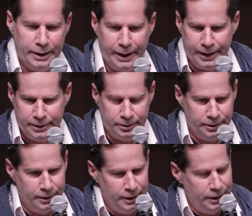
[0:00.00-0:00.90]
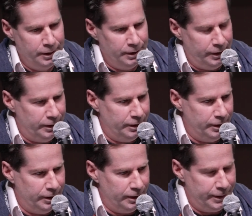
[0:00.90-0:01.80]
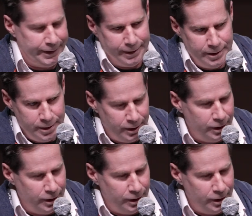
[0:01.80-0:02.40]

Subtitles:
And again,